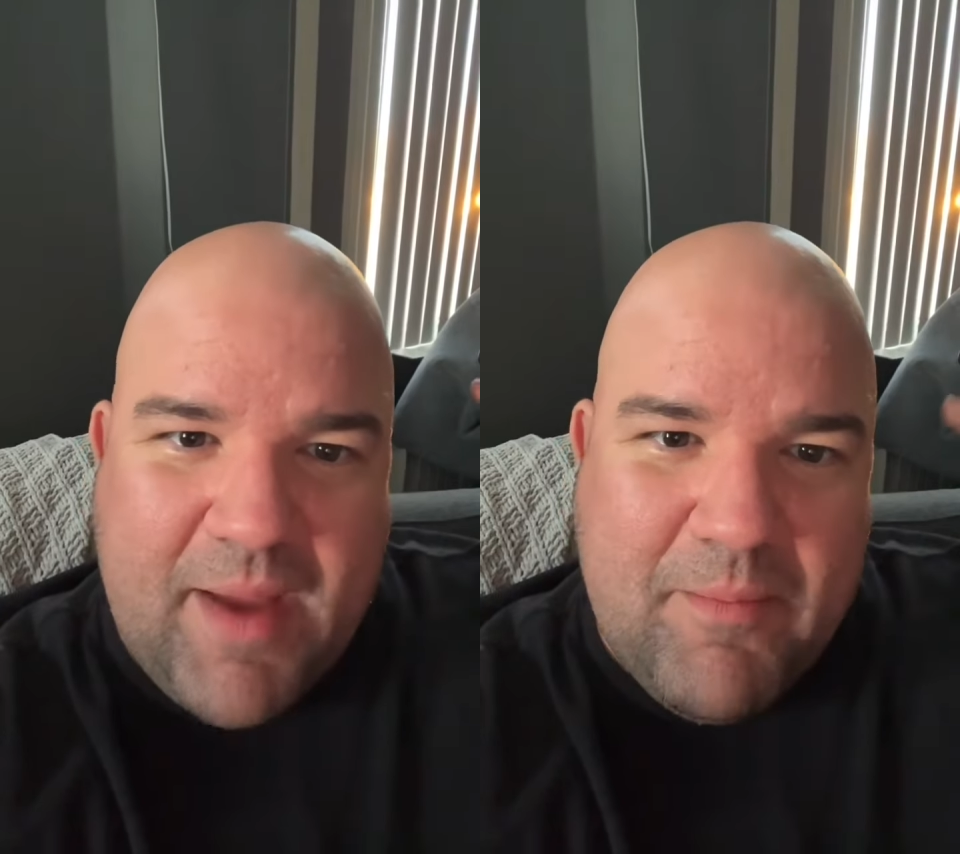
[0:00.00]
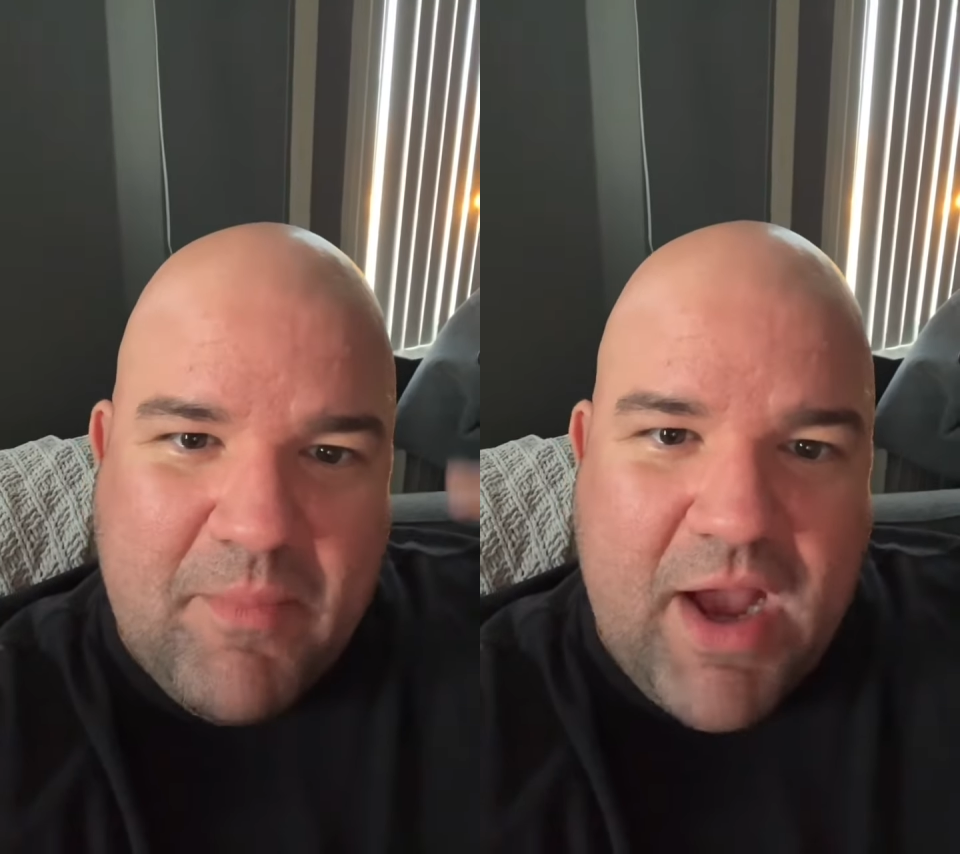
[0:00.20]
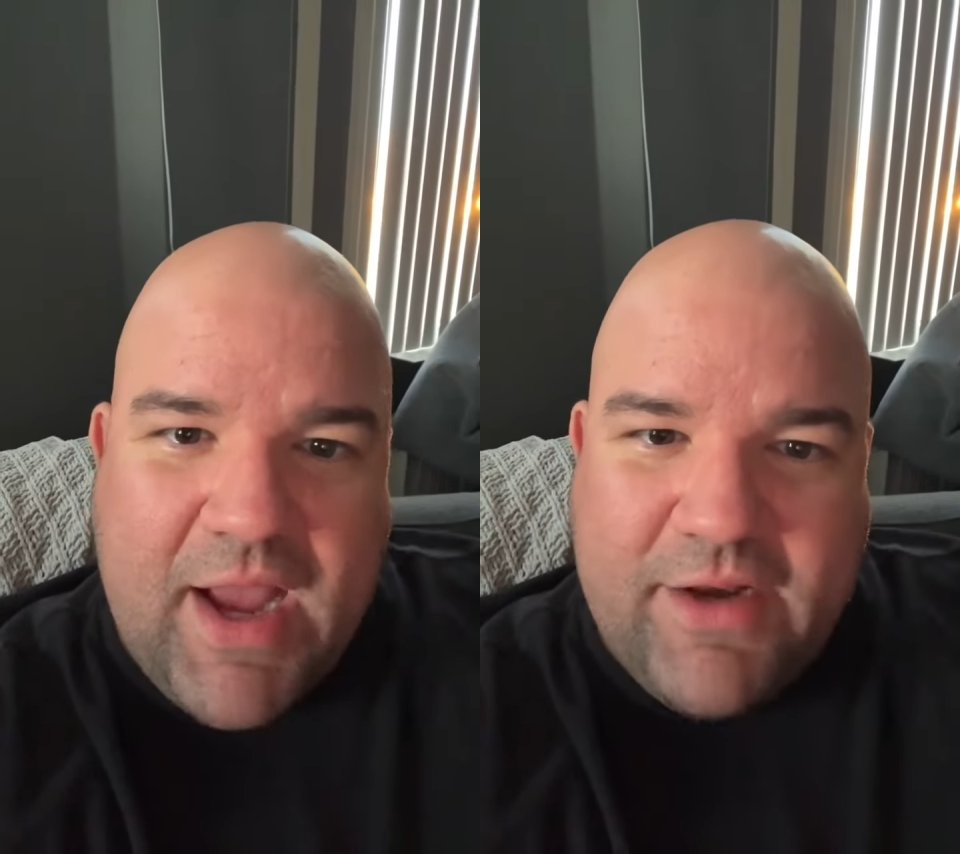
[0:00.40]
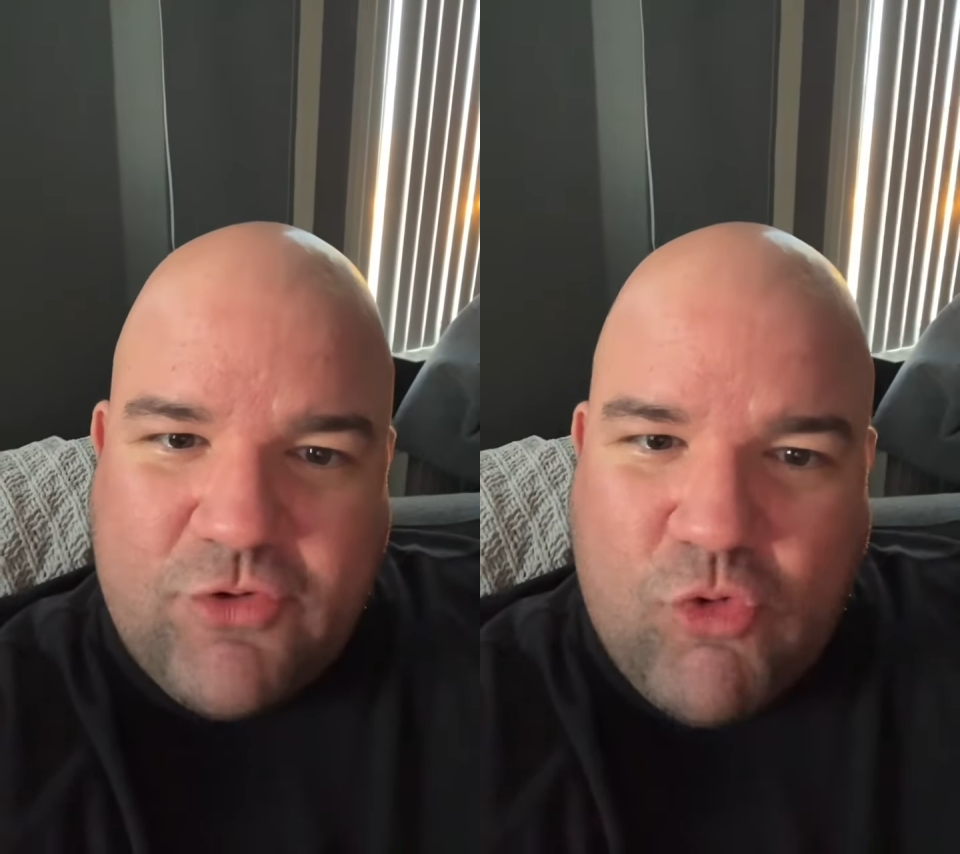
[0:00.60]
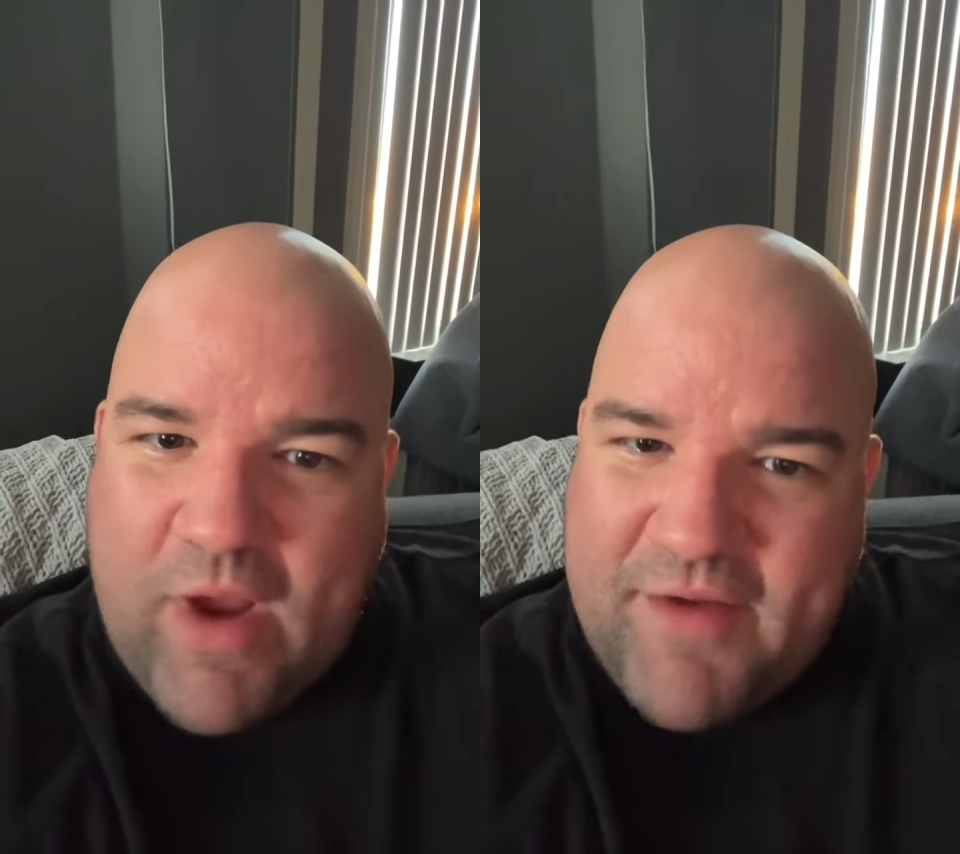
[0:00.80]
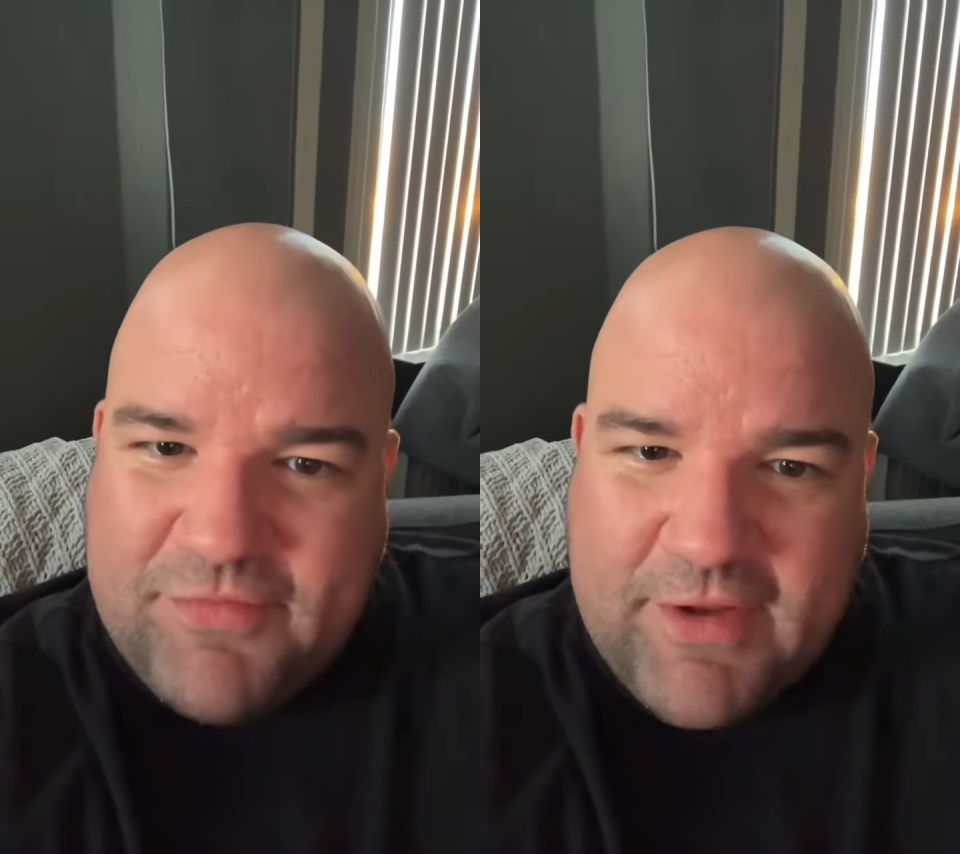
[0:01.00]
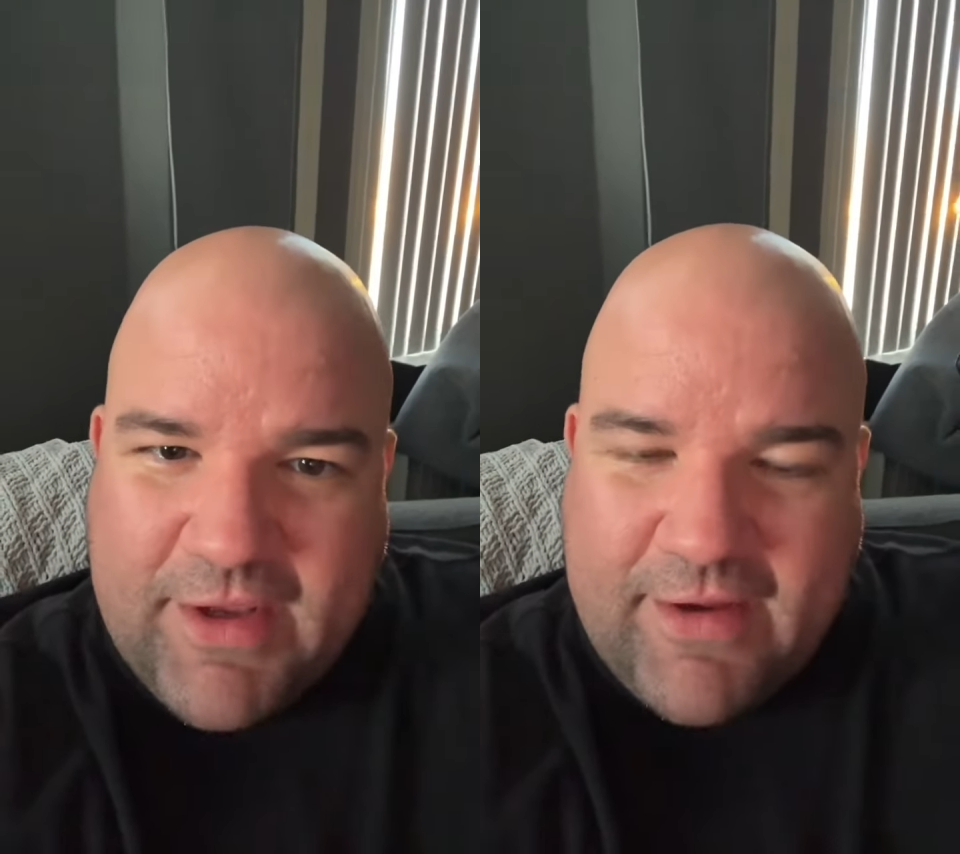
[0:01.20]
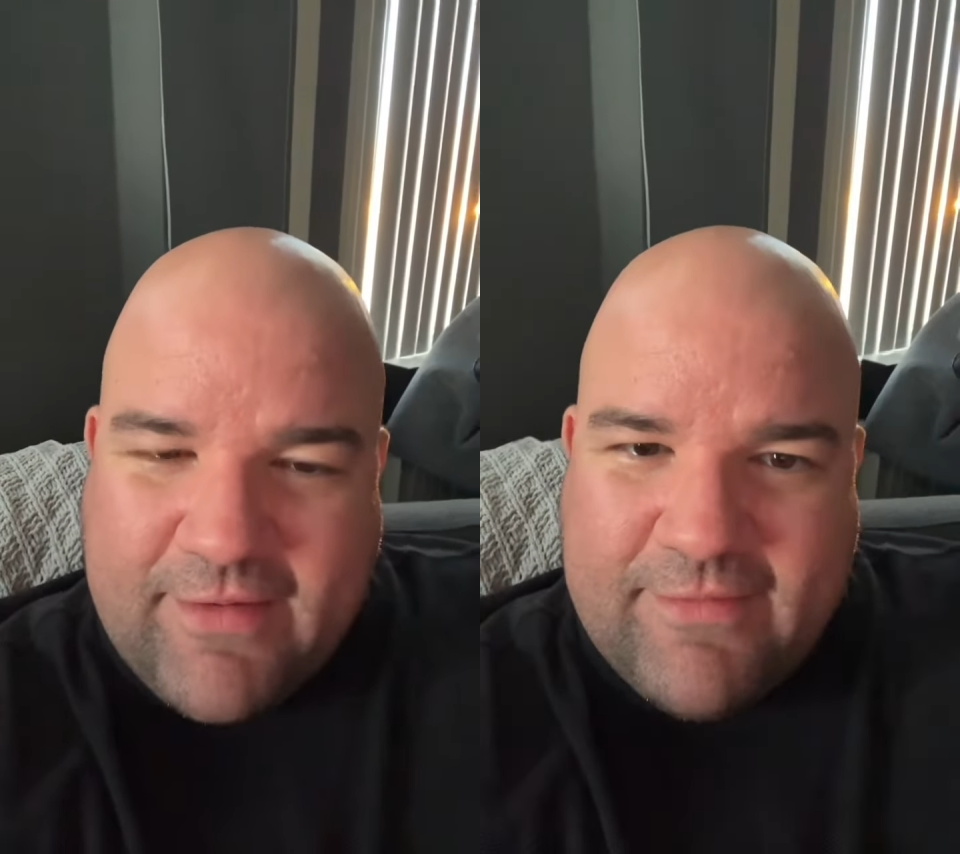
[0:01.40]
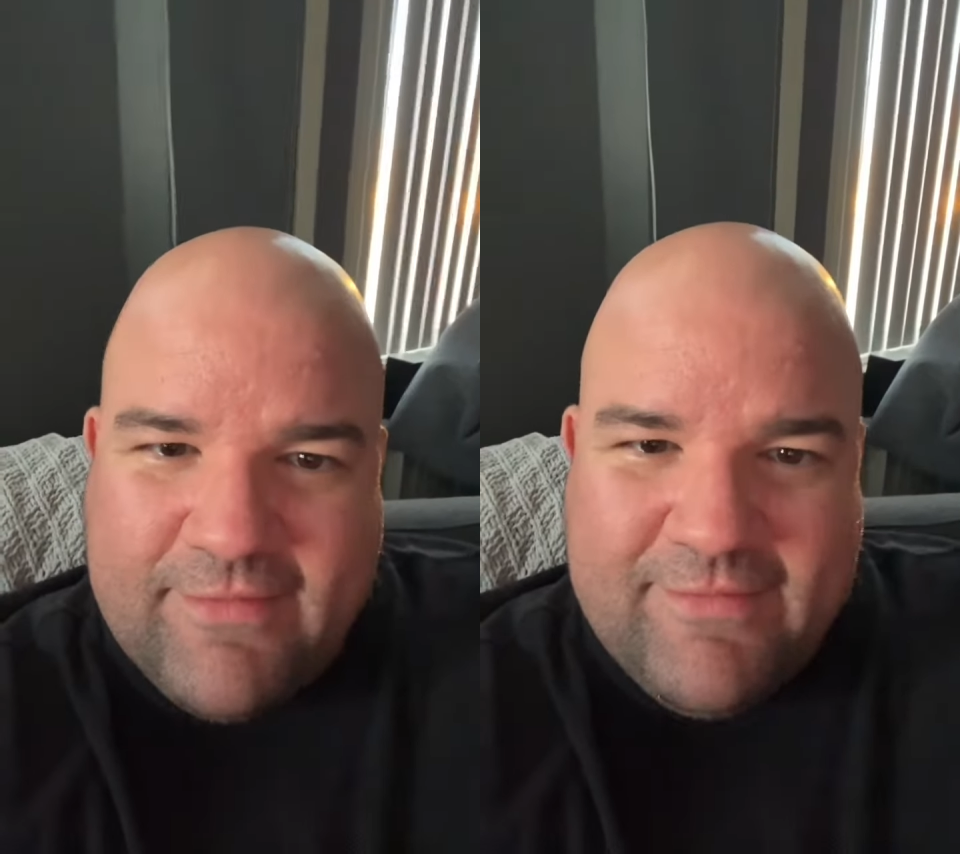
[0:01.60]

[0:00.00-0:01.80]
mind crafting